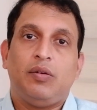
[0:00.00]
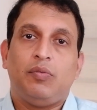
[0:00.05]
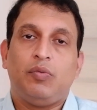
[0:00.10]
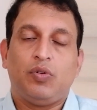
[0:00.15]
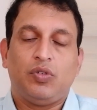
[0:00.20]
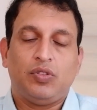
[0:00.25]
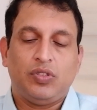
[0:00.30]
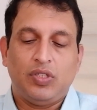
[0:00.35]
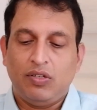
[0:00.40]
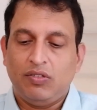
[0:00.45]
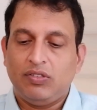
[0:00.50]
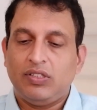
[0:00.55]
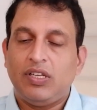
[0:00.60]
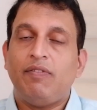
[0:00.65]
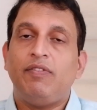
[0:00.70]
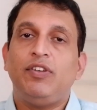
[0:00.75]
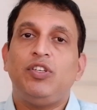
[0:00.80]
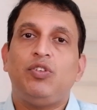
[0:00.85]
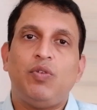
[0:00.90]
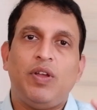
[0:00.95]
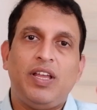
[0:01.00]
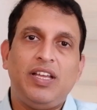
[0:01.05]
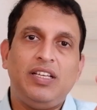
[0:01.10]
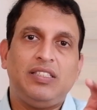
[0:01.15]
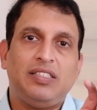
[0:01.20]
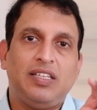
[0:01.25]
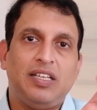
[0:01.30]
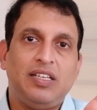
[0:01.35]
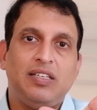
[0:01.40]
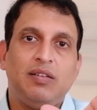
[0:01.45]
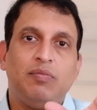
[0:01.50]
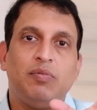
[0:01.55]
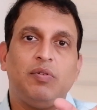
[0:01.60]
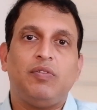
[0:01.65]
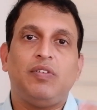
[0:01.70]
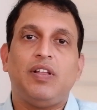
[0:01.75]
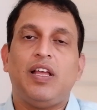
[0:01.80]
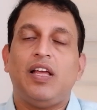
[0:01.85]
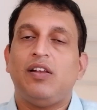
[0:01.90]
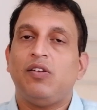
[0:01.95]
because around 7 to 8
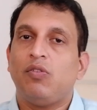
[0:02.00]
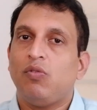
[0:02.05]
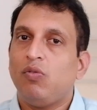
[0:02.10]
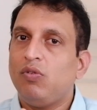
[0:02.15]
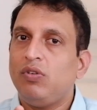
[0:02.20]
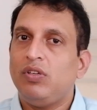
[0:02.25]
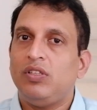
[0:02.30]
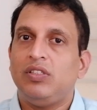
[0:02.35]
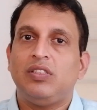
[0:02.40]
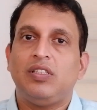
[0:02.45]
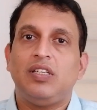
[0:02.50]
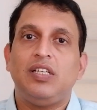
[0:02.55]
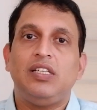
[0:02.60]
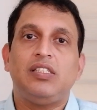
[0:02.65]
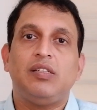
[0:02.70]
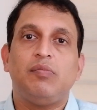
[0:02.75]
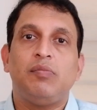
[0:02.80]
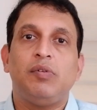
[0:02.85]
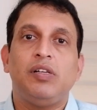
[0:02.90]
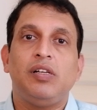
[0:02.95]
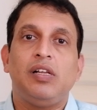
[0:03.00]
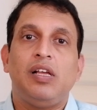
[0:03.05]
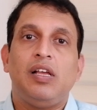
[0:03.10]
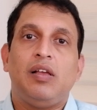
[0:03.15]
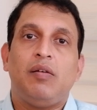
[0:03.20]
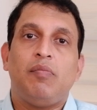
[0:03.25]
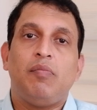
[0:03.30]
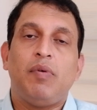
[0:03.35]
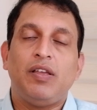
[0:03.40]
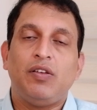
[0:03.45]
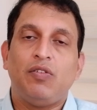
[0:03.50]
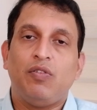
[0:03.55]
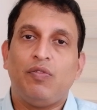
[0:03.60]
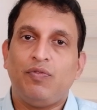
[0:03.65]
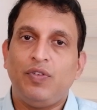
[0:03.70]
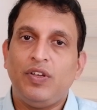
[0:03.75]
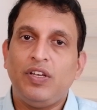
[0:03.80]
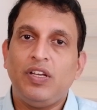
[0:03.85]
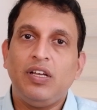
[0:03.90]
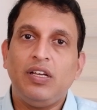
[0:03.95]
centimeters of the anal hole is reachable by your
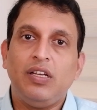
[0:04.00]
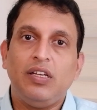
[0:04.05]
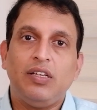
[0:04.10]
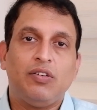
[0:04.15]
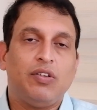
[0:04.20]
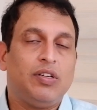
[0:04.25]
finger.